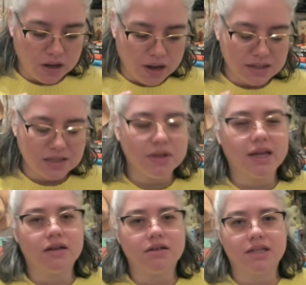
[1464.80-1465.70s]
And
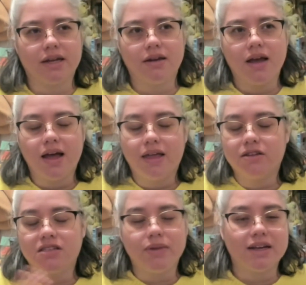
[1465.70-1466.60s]
something else that
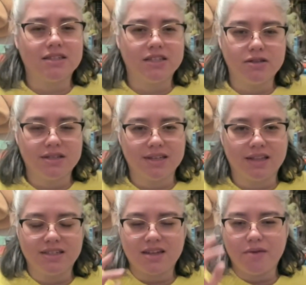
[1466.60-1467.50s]
there's so many excuses that
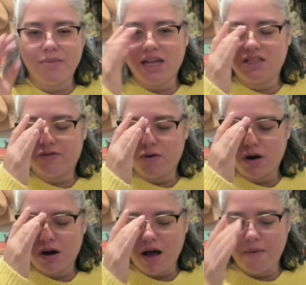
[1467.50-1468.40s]
Lestat makes
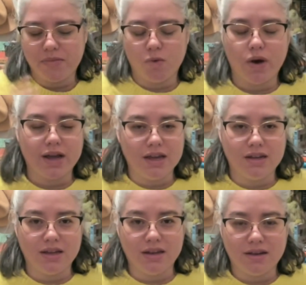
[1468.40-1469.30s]
for what he
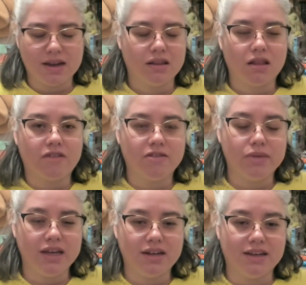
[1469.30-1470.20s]
did, and a lot of them
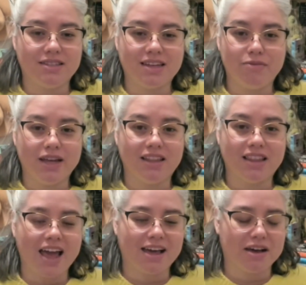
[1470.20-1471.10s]
he does admit,
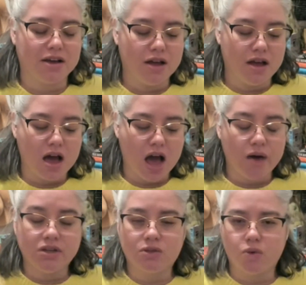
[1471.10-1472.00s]
like,
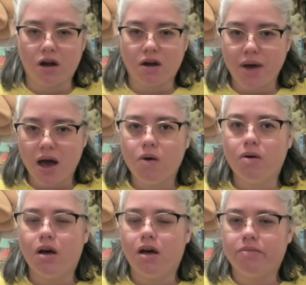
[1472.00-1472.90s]
I was wrong about.
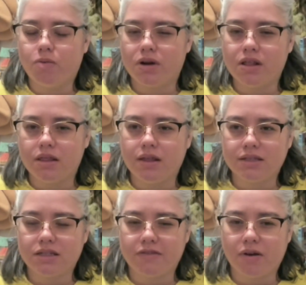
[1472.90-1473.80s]
But one of the
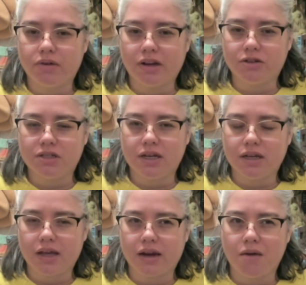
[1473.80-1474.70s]
things that I found
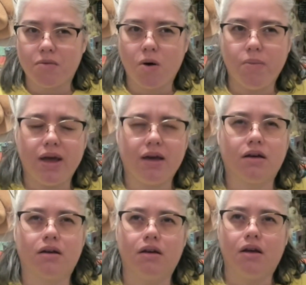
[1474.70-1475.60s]
interesting that I'm hoping
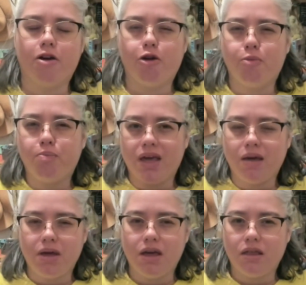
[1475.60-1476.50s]

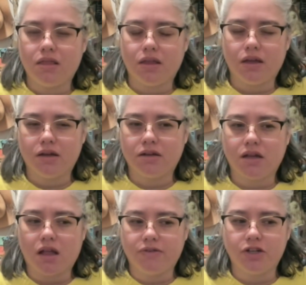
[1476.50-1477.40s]
maybe the
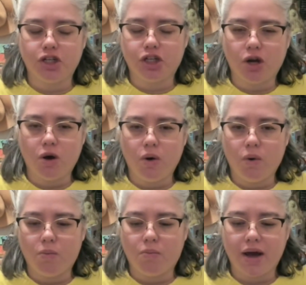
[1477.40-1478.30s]
television
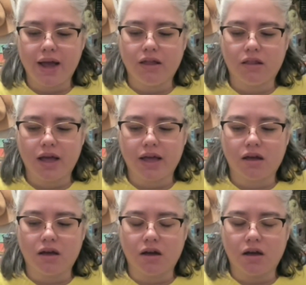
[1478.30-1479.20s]
show might like